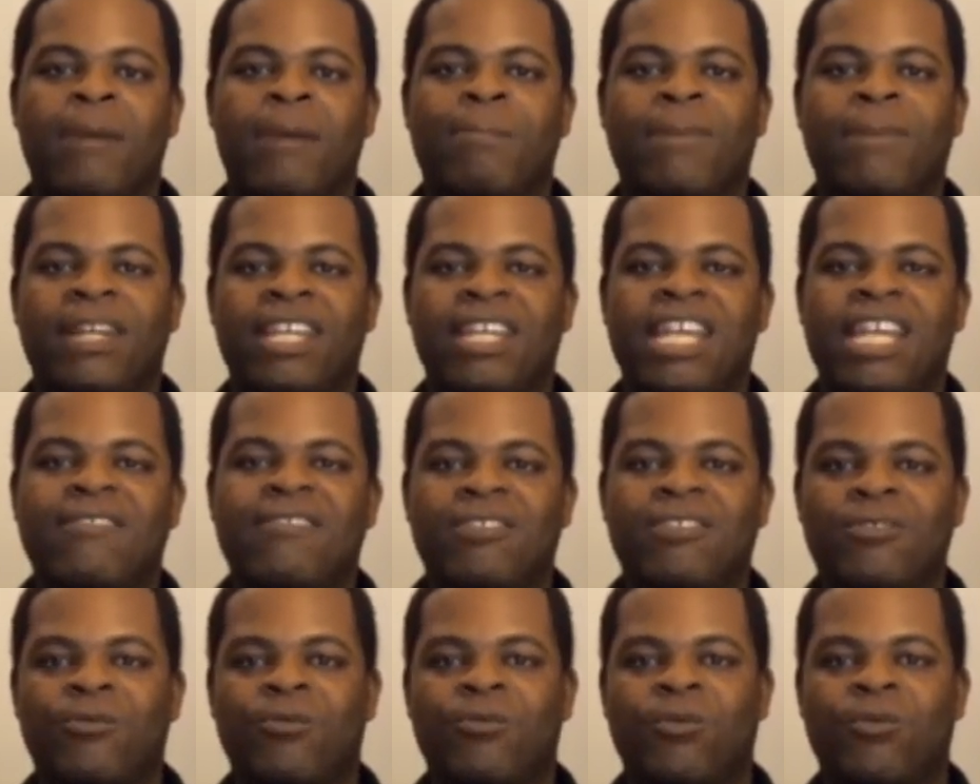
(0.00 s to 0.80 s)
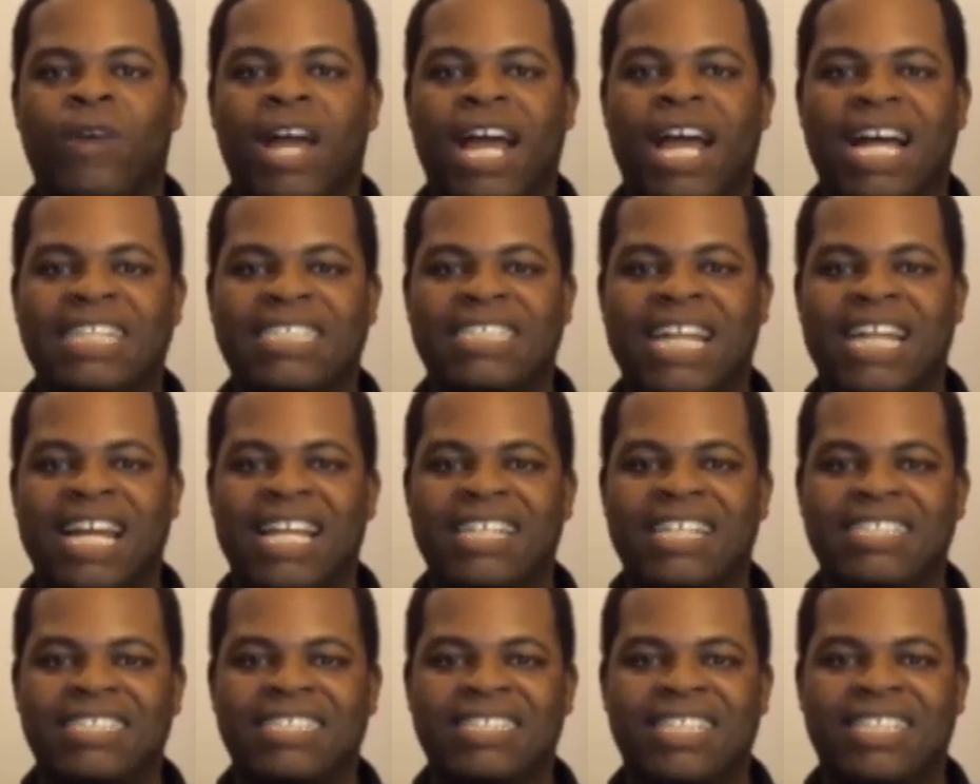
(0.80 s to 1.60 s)
But even as I
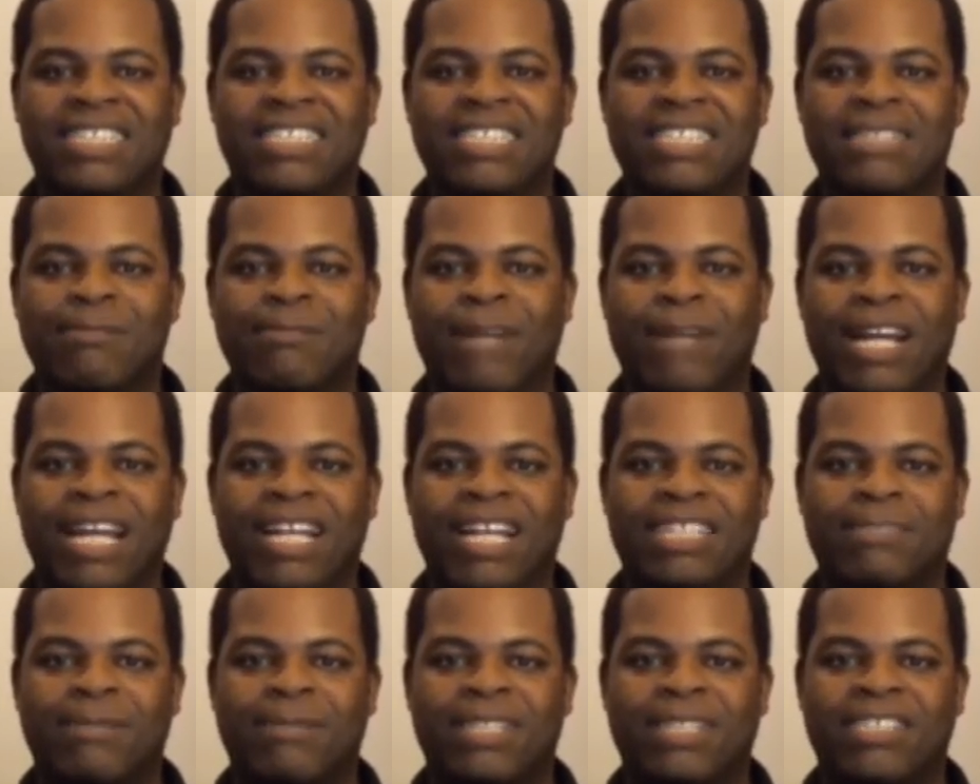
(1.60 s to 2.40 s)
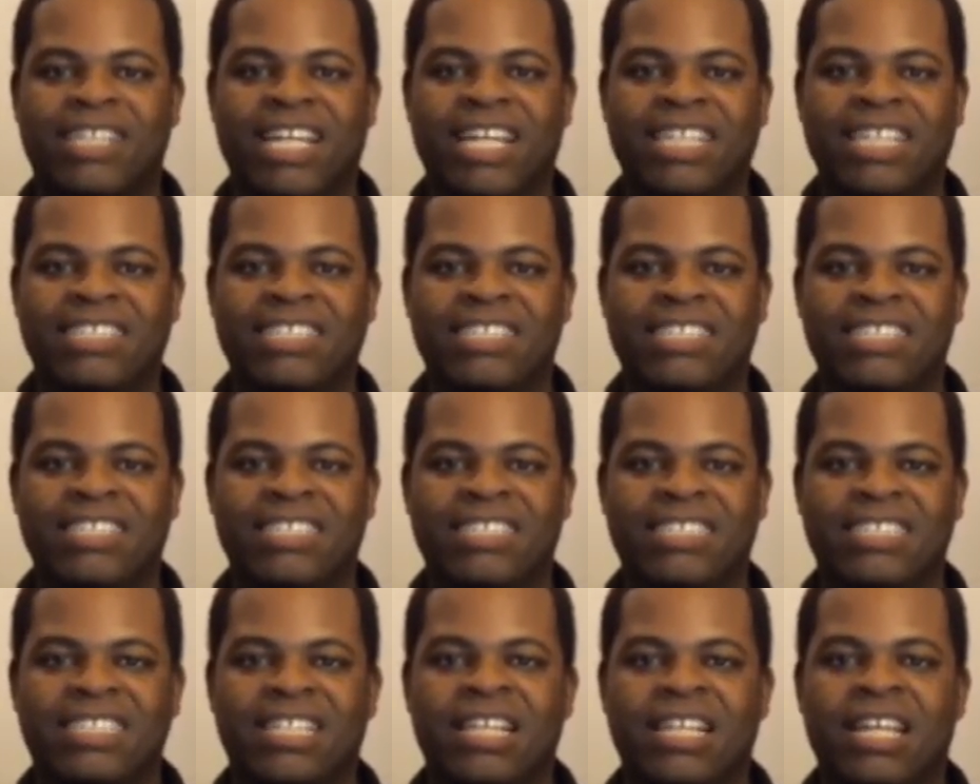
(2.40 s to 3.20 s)
adjusted my
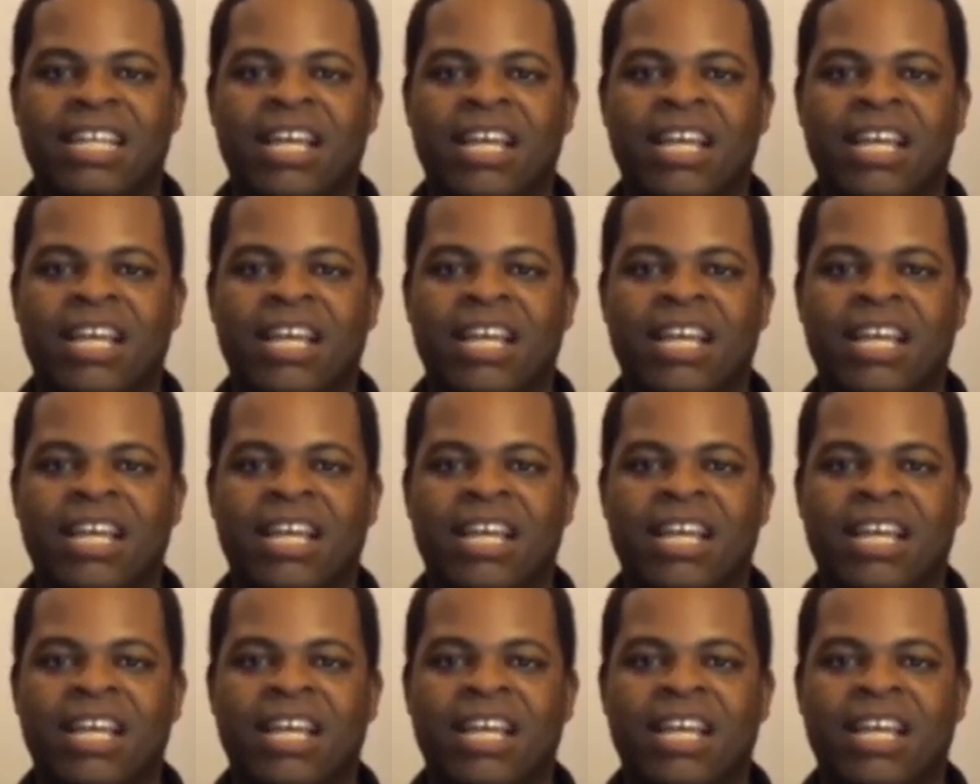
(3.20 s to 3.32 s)
expectations,